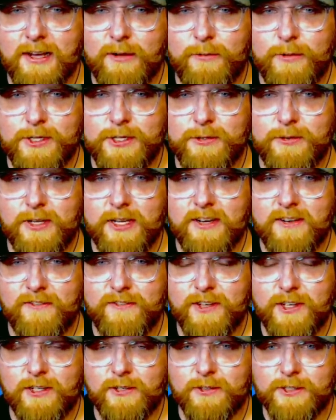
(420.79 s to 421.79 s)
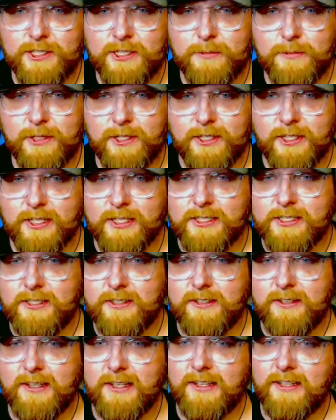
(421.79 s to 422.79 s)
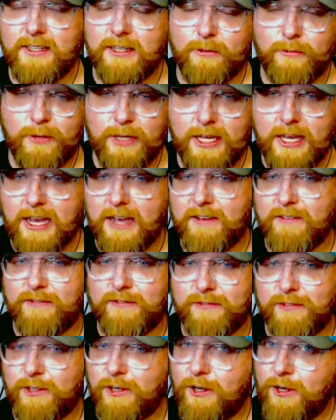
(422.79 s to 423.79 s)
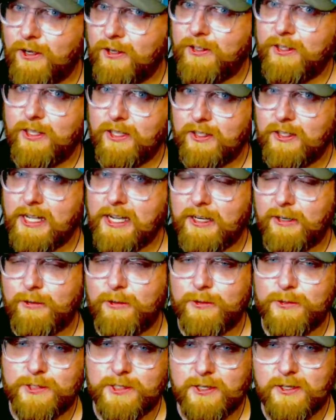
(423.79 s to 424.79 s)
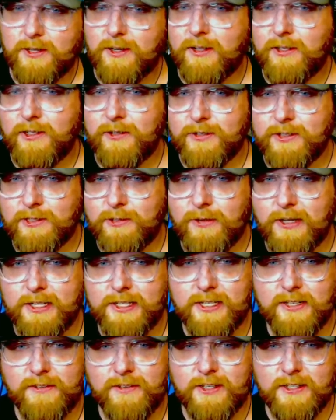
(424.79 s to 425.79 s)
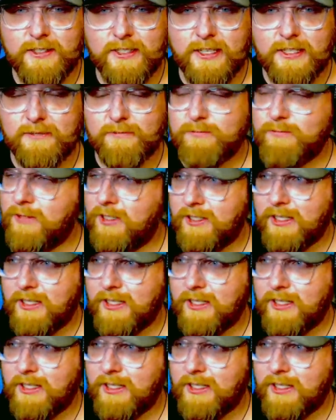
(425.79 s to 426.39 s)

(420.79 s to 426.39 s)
we do get a vehicle similar to this that we have called the Land Cruiser, although it's quite different than a